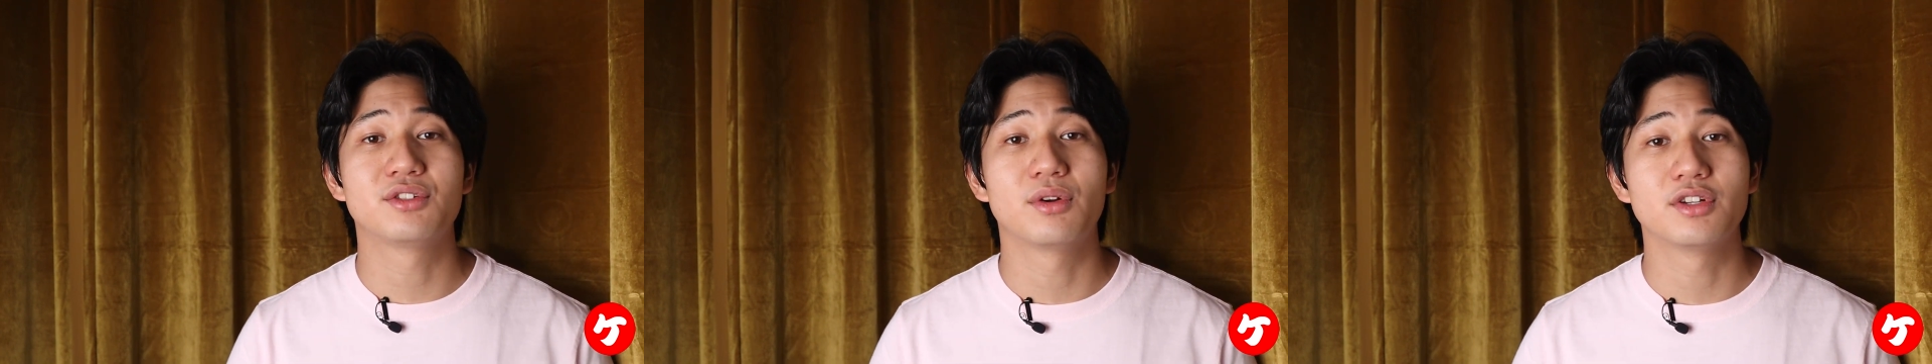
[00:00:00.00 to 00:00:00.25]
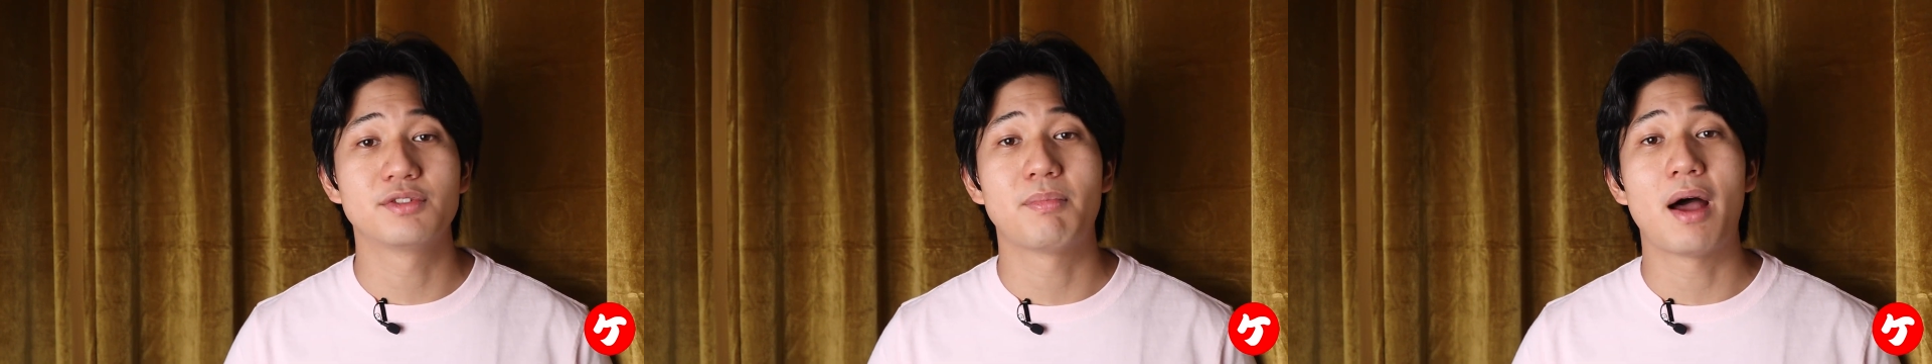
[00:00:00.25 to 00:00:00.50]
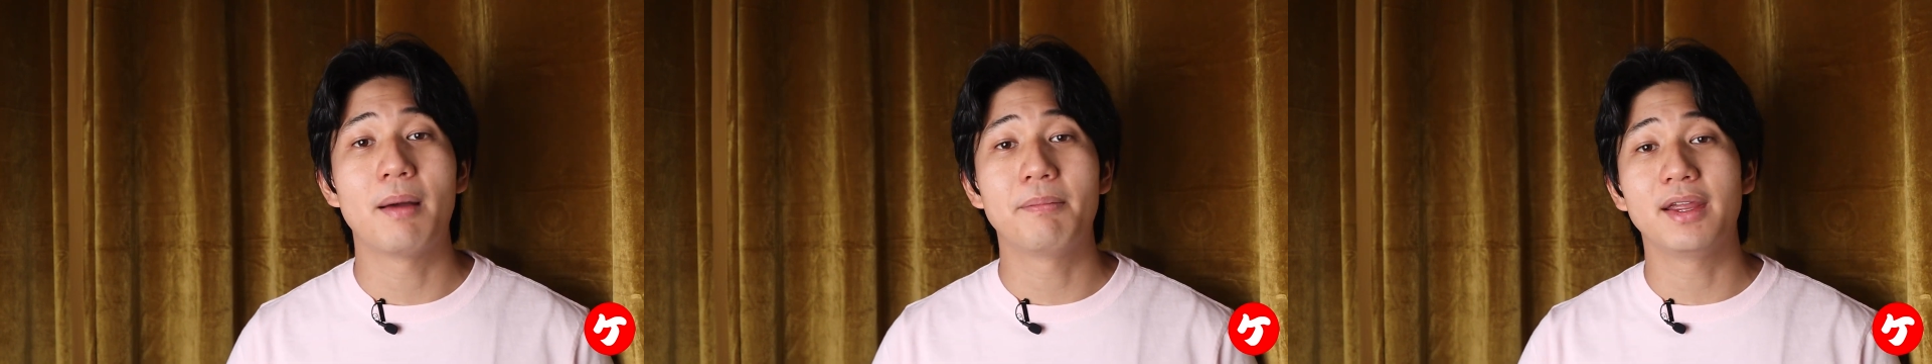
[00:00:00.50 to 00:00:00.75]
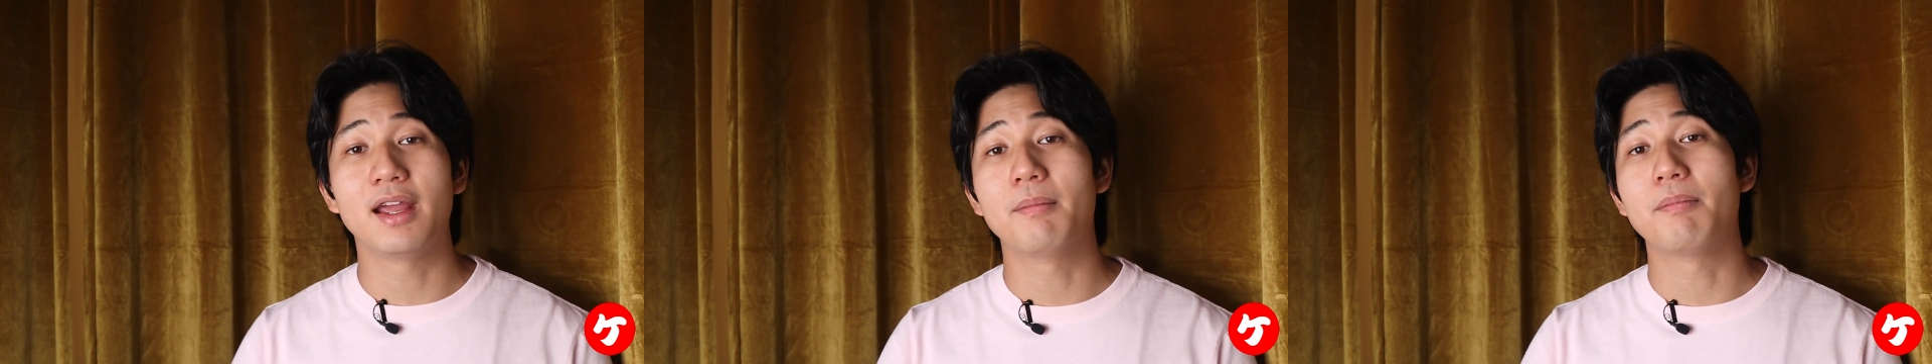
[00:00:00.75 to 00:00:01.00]
stores
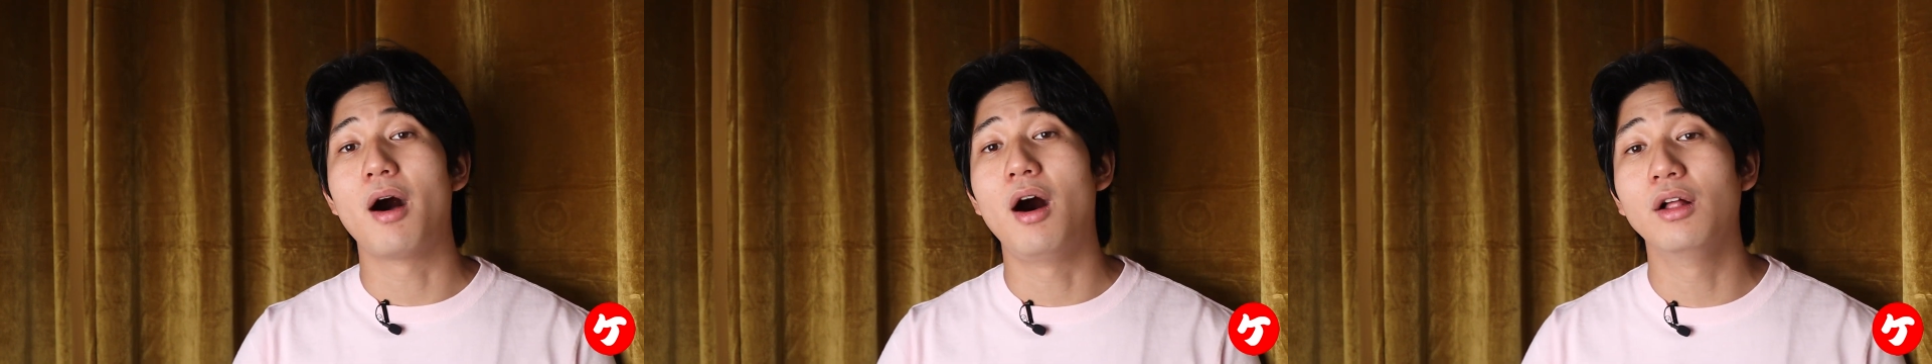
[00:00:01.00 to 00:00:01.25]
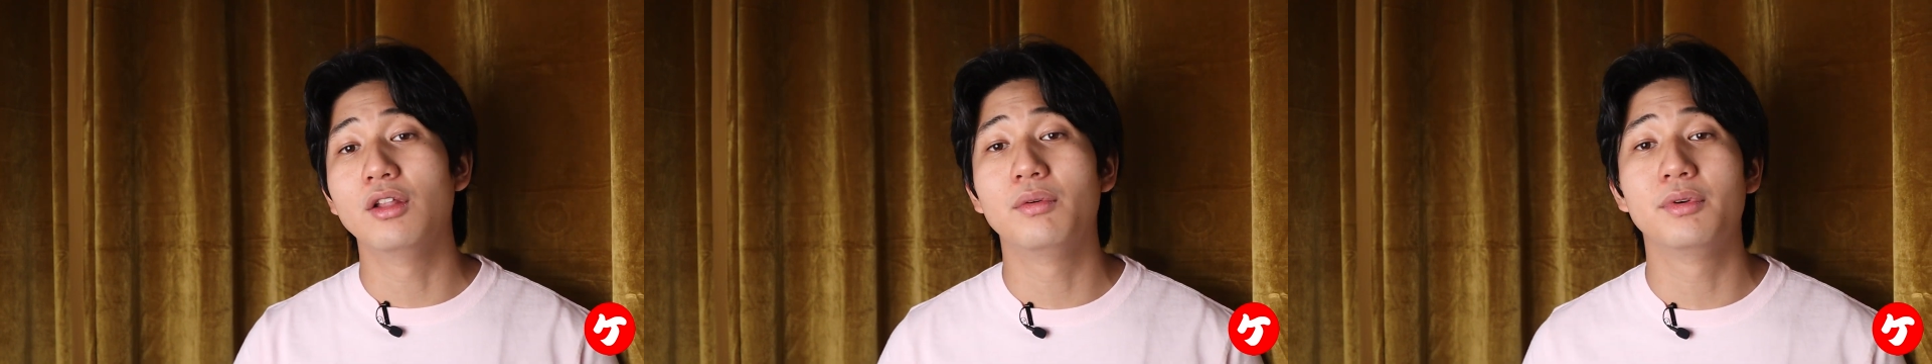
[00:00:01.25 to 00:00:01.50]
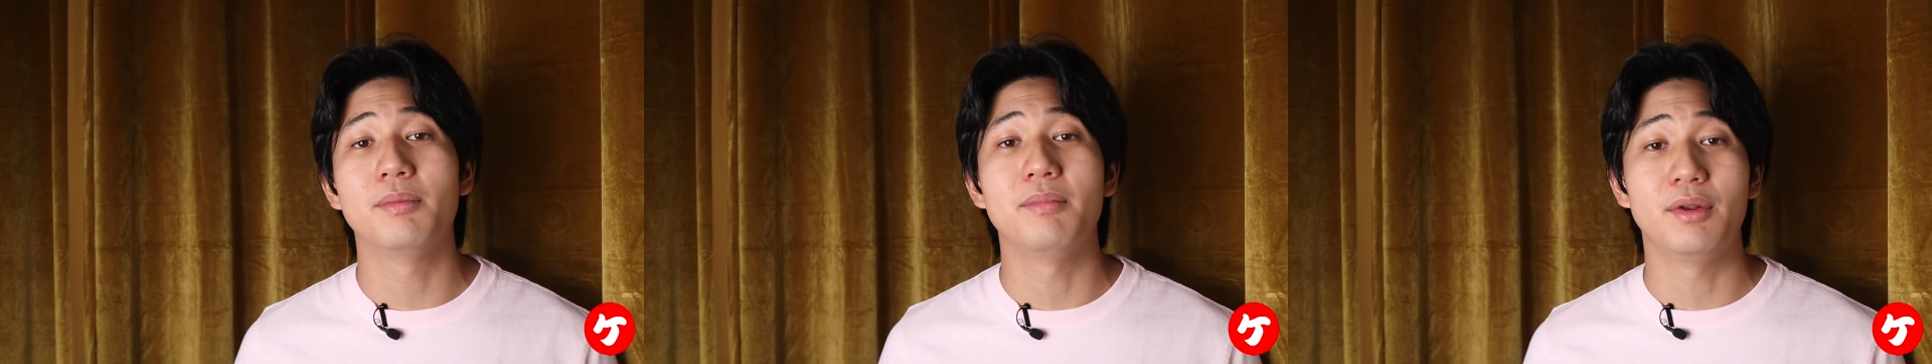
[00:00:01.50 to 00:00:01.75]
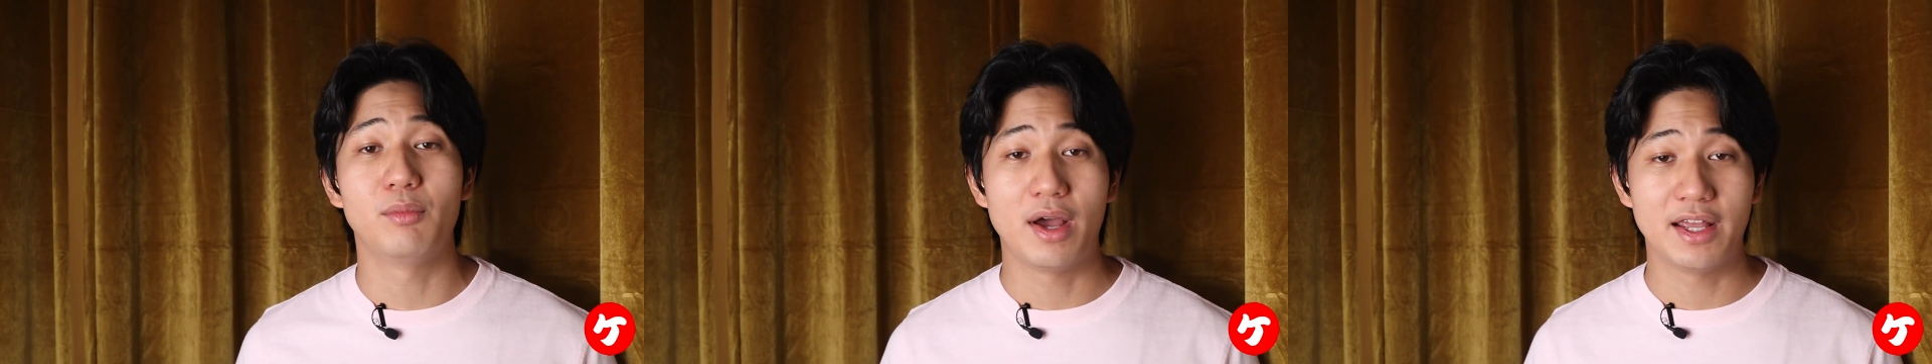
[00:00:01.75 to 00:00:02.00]
popping up all over the
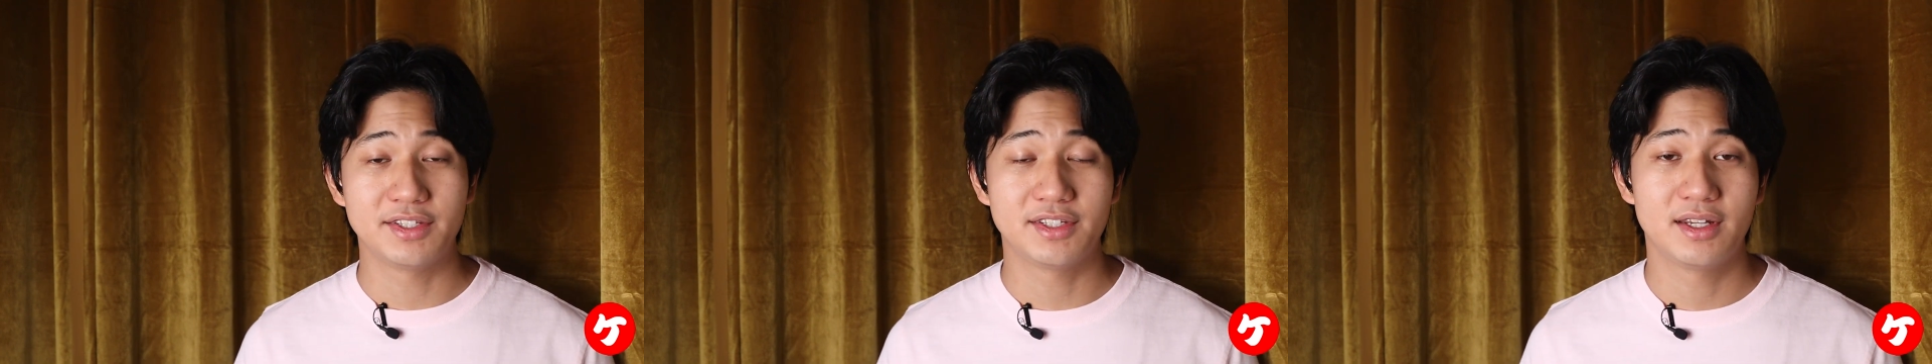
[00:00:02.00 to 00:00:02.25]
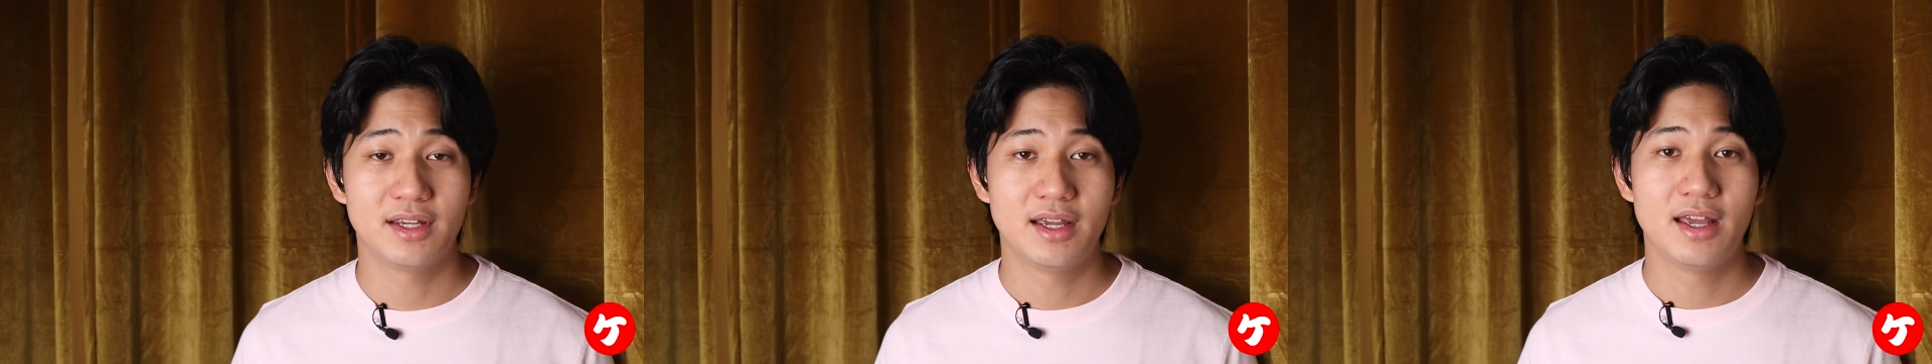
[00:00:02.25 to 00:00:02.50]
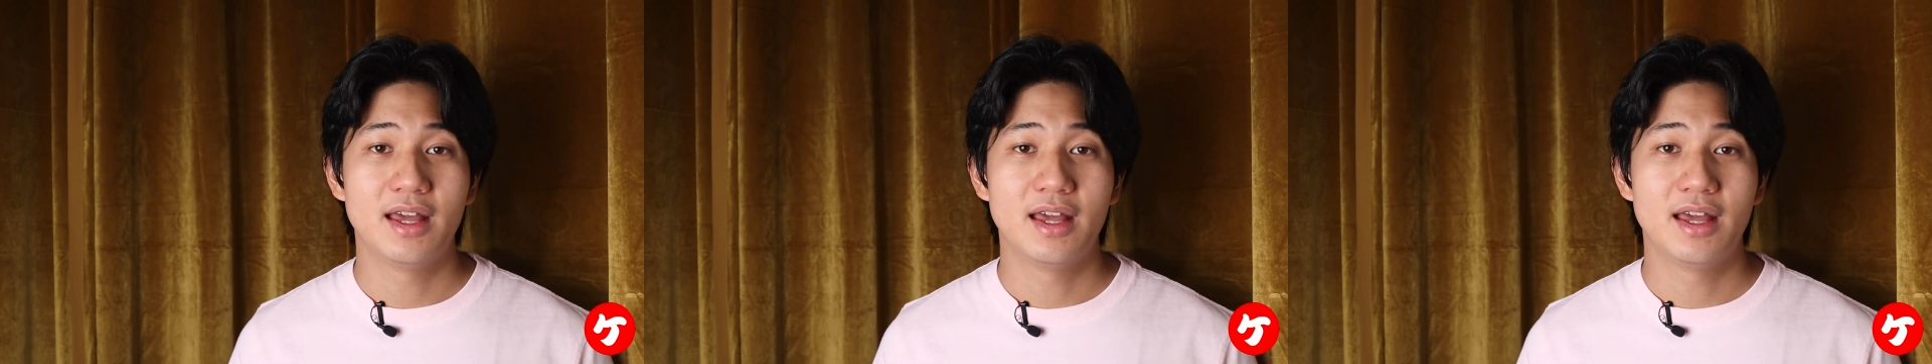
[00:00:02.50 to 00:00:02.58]
Midwest.